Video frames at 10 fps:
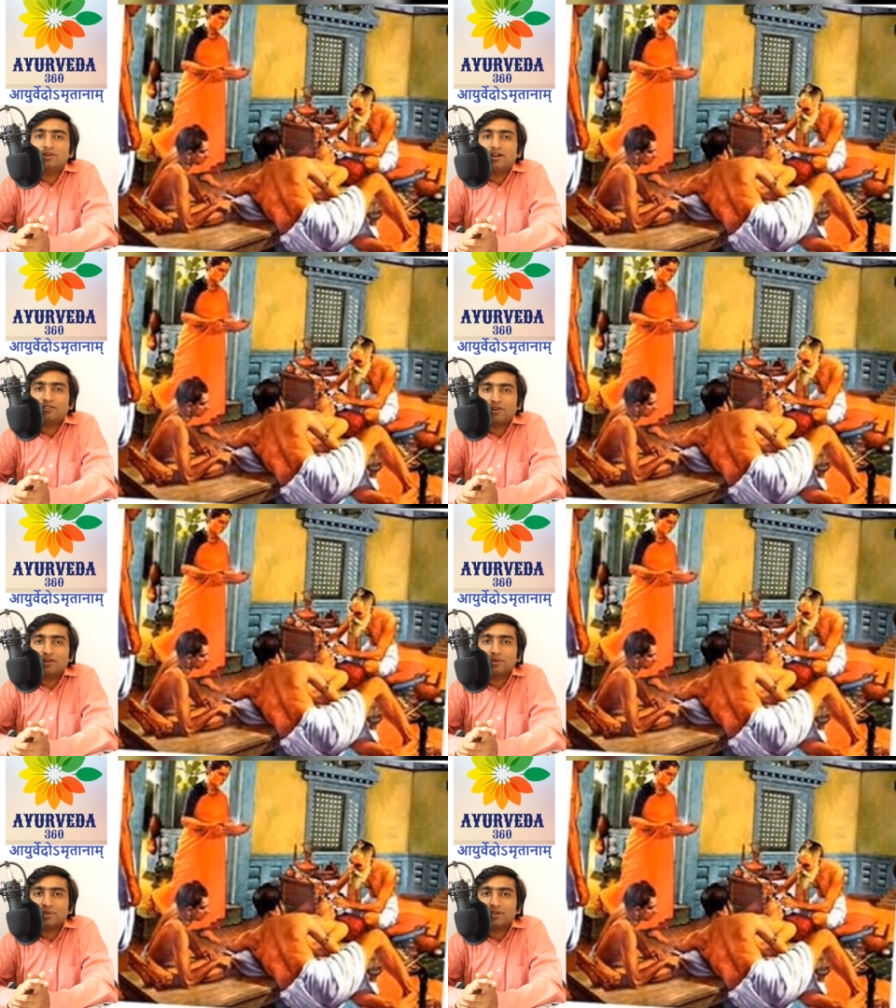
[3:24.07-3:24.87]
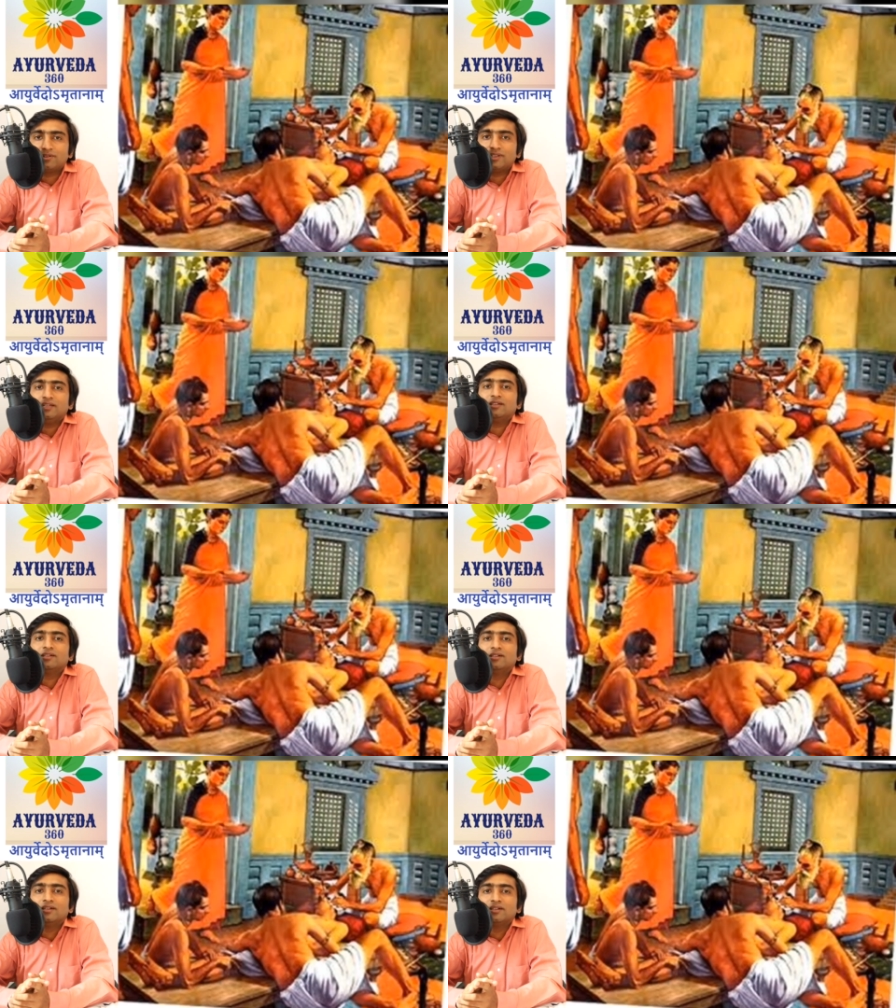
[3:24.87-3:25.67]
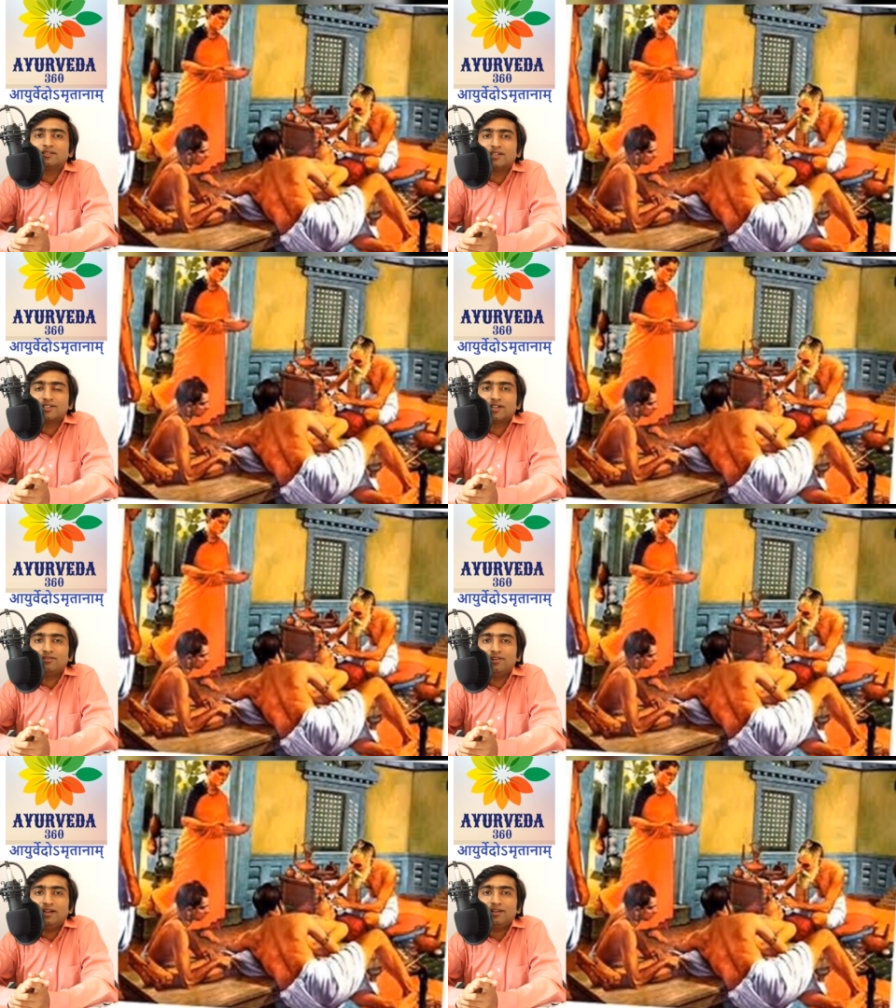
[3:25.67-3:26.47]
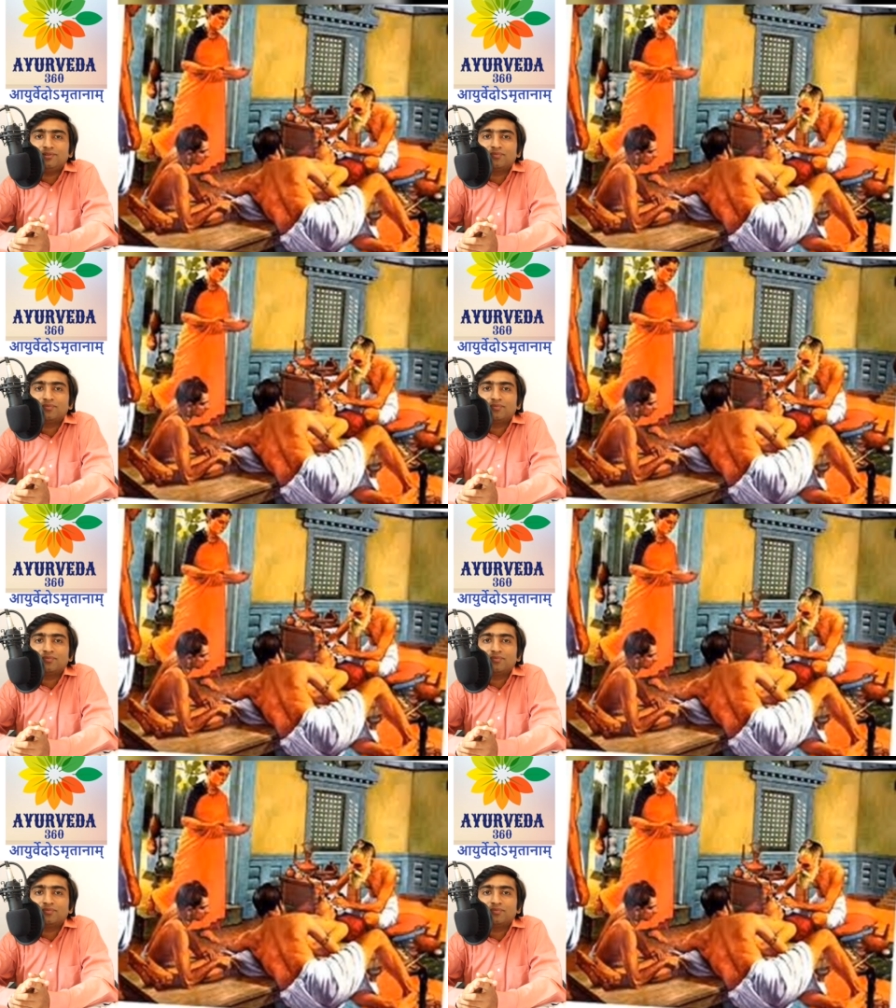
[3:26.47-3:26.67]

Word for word: who have contributed to the surgical field